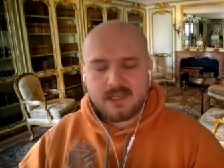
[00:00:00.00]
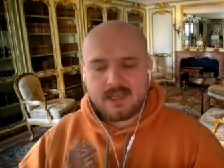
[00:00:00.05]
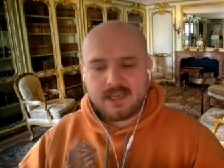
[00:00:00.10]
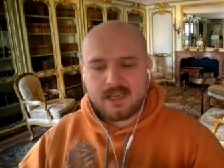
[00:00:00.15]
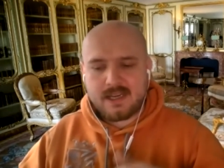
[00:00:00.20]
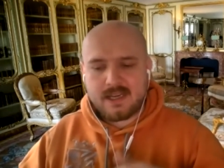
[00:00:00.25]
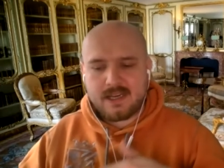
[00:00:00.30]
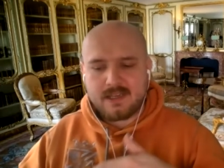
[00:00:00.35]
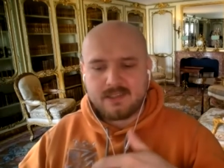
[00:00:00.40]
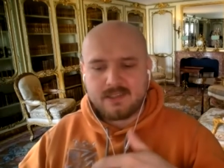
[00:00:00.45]

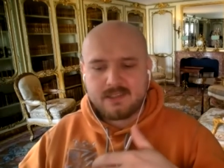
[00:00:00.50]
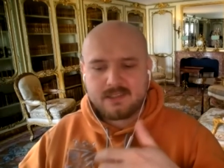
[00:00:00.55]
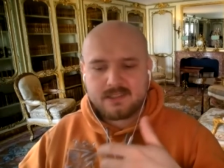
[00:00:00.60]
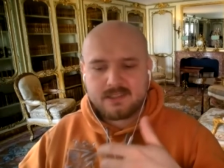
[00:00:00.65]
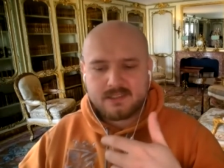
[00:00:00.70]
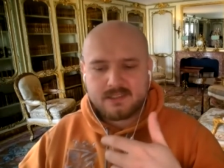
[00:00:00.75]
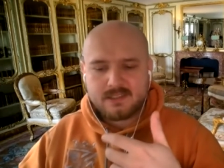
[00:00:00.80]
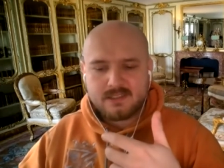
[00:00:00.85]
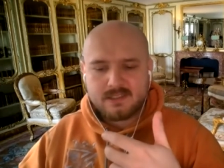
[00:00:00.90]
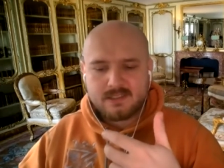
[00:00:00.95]
and
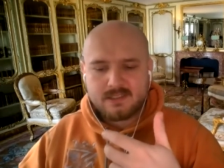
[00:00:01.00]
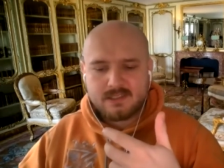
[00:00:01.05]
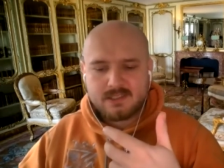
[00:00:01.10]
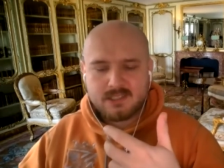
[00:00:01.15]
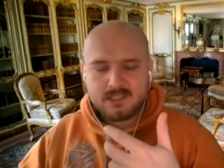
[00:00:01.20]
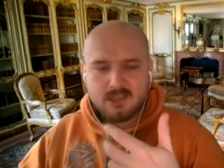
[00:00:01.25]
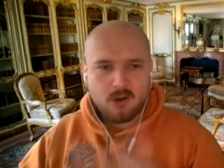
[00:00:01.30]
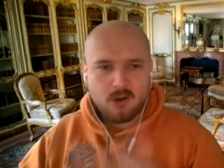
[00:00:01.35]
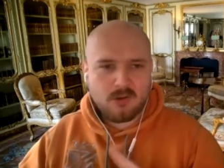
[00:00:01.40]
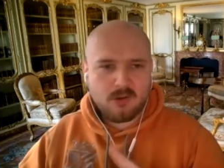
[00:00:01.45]
uh,
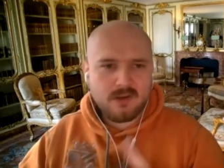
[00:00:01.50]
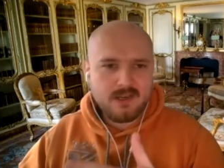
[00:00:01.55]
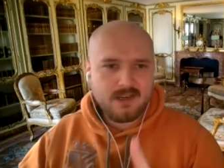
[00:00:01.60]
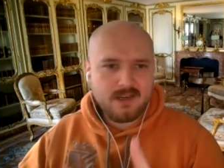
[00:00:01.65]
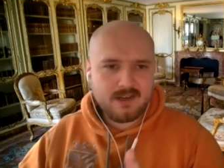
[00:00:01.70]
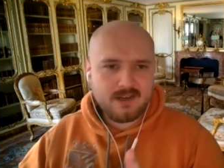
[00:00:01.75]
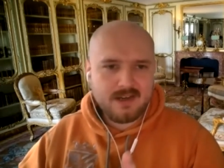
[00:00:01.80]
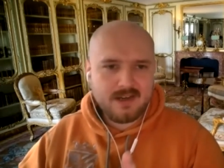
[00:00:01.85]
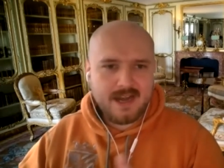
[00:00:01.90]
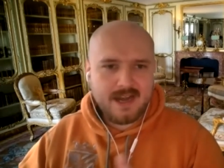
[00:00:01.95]
slowly
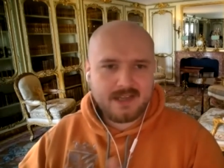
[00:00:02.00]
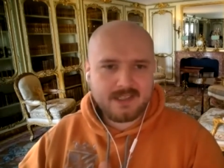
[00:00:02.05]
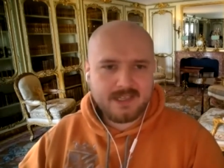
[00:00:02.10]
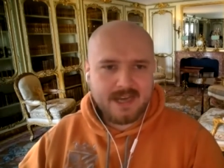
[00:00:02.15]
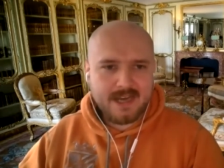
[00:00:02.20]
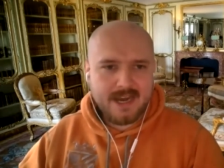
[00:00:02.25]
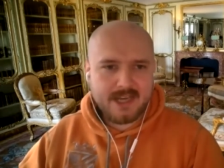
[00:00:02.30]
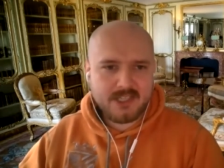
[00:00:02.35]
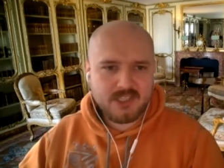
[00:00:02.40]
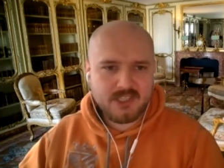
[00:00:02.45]

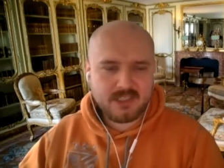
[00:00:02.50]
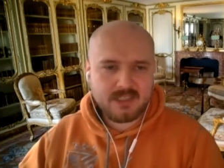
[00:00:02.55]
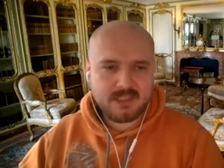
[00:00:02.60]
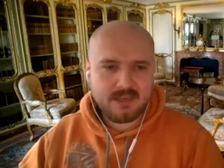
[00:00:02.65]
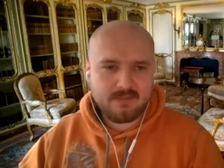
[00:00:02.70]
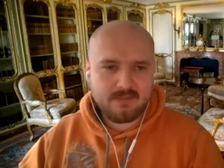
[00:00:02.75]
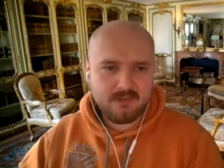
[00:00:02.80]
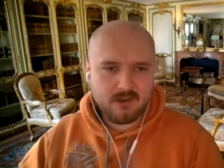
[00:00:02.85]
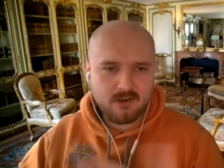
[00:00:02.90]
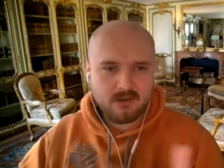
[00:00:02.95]
re-engaging
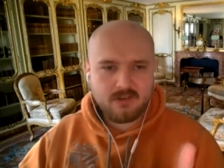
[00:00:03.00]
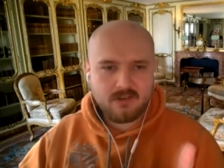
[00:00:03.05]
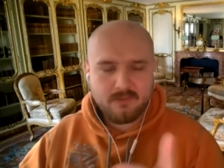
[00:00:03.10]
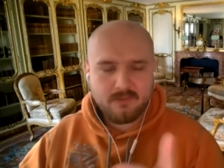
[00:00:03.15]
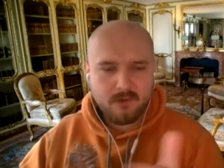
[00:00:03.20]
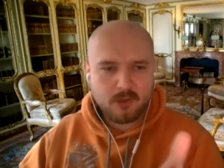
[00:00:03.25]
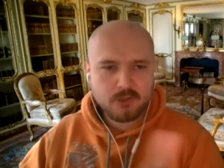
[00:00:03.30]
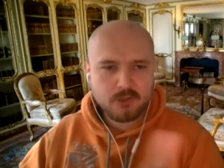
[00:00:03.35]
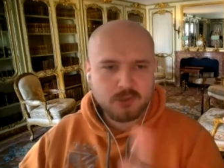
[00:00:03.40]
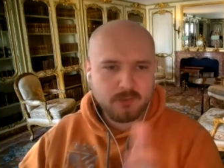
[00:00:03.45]
them.
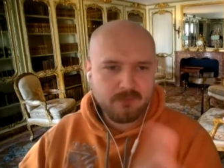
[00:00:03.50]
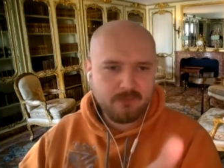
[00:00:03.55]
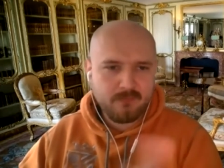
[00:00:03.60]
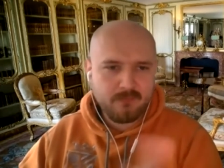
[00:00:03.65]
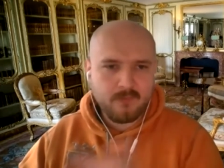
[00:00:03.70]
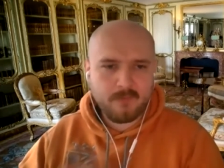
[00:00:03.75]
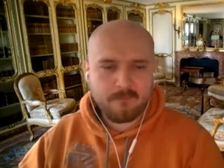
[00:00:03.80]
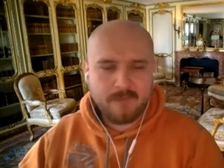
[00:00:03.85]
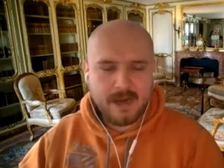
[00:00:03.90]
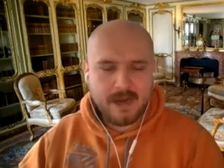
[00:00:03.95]
Also,
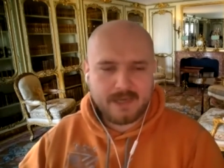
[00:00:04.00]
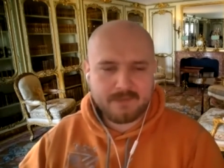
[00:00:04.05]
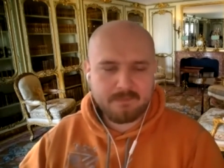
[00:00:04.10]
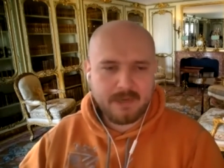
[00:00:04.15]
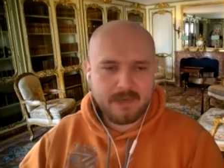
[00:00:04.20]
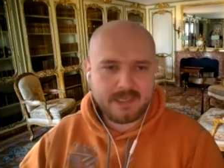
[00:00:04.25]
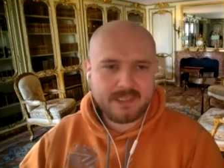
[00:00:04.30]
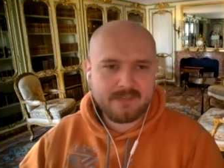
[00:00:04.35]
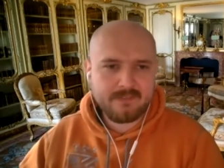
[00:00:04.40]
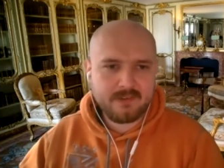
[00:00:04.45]
for, by
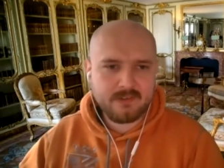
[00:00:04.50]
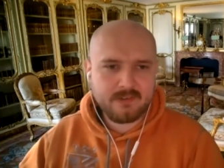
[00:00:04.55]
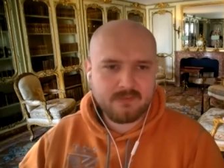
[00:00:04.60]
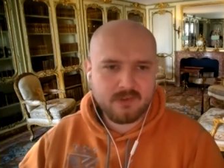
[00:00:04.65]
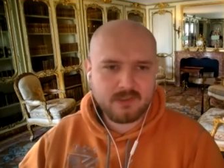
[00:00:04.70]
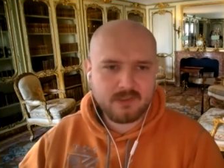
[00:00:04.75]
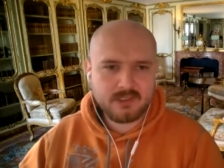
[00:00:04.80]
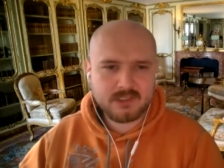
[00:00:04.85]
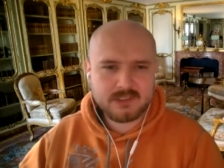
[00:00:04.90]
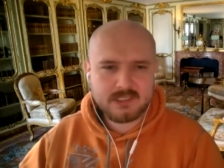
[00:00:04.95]
by giving,
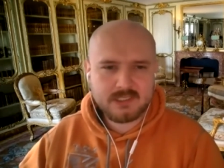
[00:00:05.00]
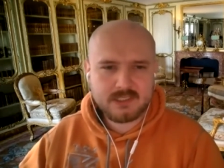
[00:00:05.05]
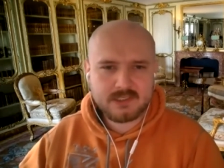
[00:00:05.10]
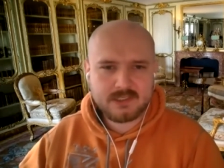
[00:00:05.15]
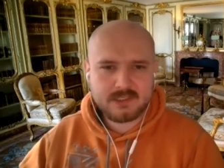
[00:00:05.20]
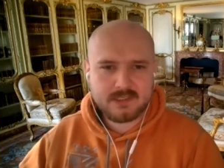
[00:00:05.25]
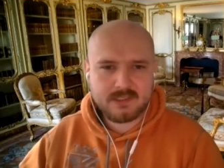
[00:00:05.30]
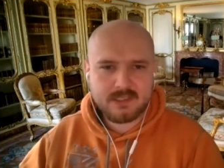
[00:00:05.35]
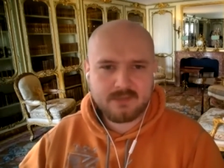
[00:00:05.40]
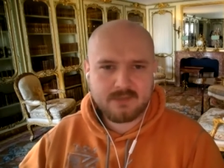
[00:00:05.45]
for instance,
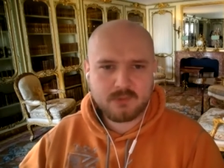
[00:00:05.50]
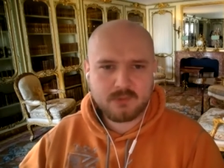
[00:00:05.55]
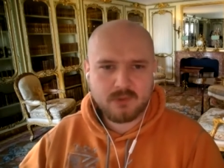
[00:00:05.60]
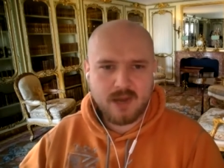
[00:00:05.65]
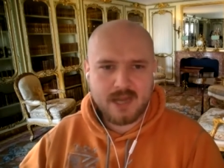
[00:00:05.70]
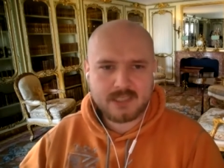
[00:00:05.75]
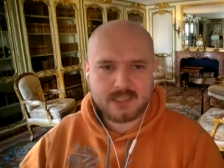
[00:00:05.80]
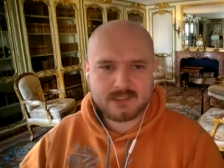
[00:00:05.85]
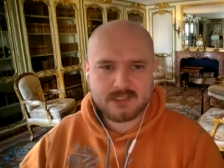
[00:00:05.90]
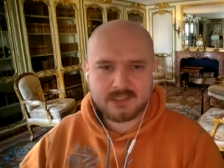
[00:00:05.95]
them to
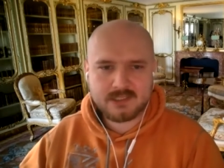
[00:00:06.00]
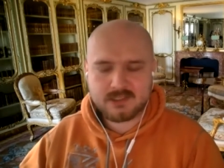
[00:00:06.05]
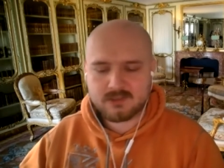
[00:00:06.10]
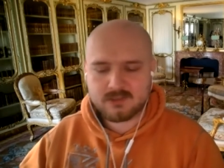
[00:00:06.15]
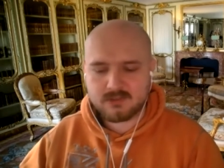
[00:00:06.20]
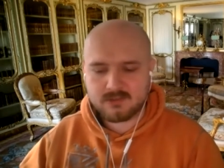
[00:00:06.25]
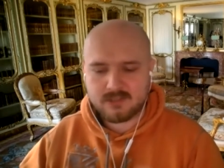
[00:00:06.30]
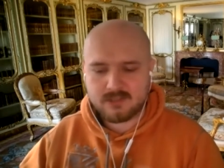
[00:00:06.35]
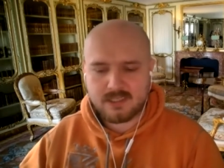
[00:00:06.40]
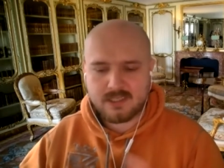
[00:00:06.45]
access
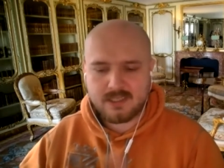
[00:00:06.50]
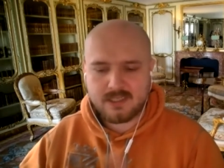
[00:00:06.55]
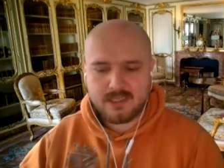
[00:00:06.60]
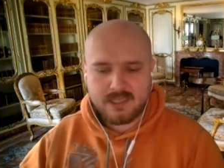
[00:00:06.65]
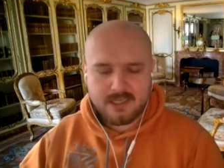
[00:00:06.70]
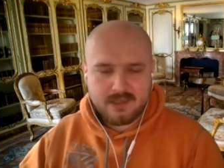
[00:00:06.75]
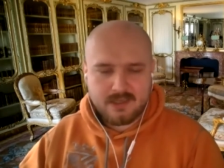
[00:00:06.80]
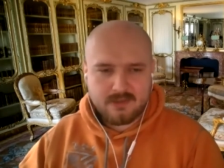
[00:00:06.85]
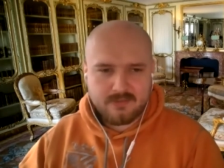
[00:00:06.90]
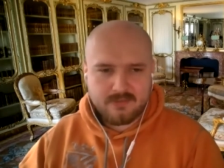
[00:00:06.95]
to the
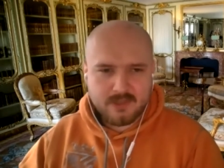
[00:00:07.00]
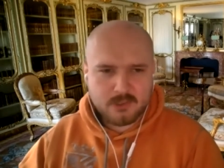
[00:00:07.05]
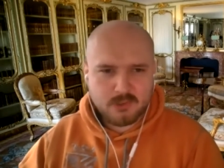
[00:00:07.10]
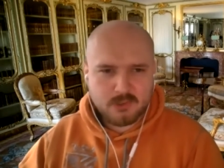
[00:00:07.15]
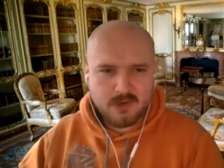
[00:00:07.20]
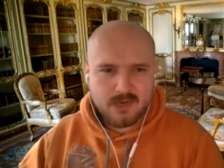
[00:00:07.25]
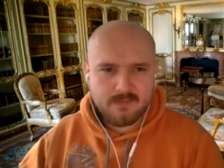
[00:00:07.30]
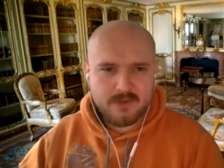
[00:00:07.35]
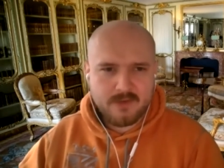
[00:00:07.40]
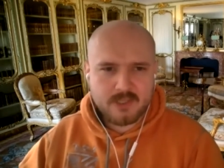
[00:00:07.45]

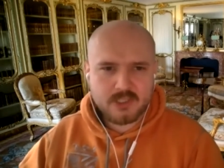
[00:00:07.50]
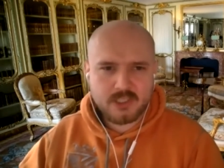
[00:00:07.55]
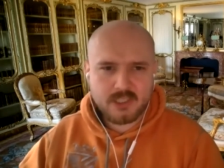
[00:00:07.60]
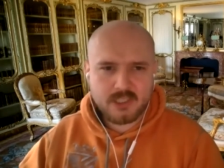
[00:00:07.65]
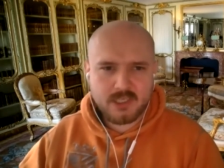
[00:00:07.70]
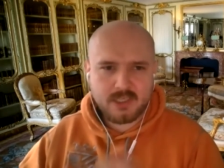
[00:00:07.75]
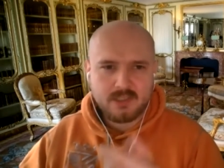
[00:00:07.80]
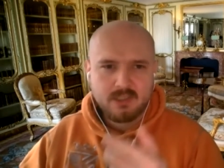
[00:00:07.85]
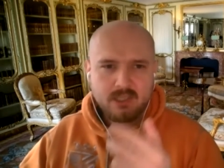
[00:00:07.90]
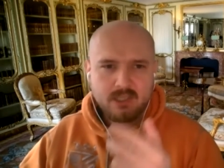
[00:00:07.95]
virtual
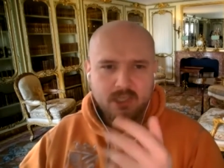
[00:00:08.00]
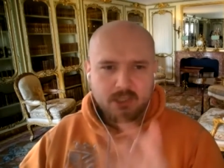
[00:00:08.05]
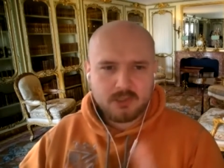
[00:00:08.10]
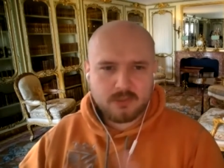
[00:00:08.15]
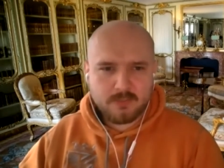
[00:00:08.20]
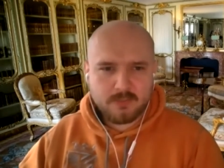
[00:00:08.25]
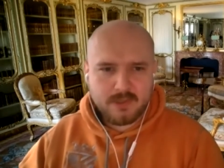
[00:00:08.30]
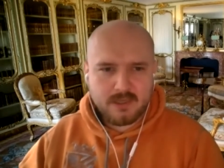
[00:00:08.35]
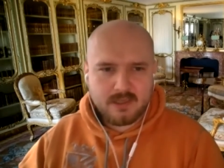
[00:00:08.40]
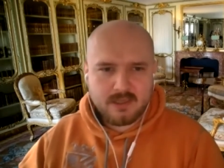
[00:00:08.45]
machine
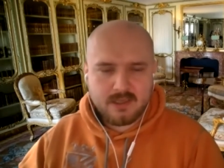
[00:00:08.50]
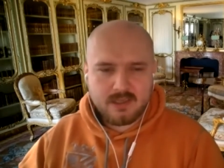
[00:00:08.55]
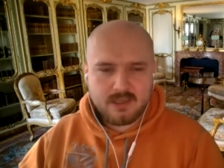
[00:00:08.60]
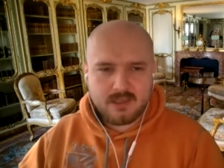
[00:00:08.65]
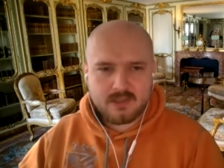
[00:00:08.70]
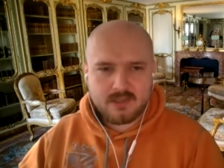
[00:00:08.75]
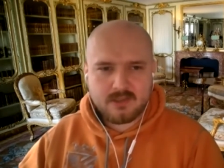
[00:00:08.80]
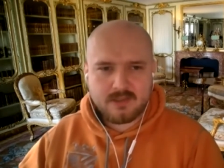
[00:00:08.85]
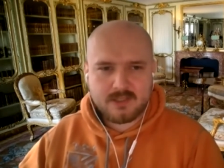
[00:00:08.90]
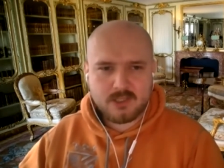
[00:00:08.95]
to be
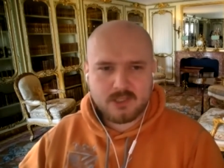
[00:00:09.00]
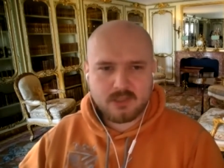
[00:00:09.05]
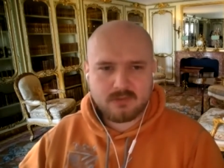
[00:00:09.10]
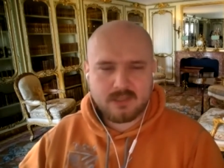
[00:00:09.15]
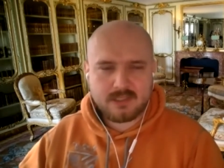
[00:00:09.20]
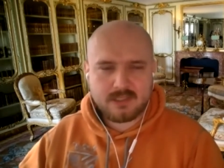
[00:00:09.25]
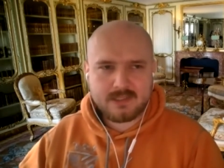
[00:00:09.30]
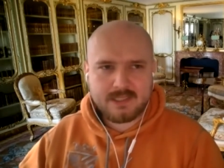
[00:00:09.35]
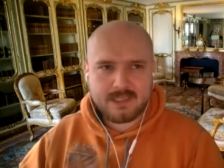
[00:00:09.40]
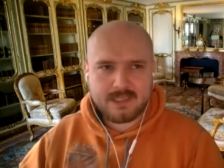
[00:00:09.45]
uh, so
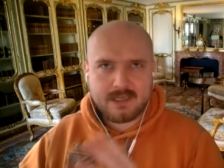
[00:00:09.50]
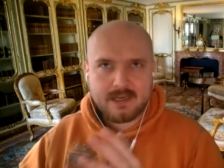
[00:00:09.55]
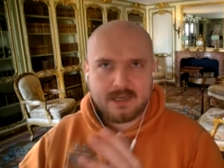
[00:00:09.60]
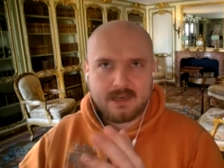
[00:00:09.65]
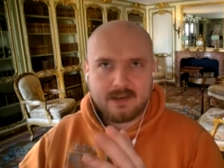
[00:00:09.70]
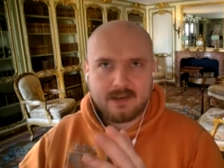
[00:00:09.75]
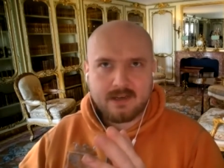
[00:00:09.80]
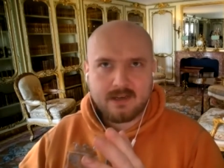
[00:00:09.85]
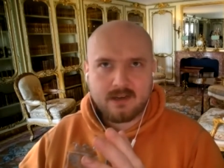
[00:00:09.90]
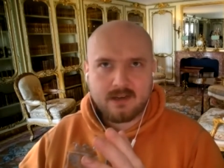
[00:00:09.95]
that they uh,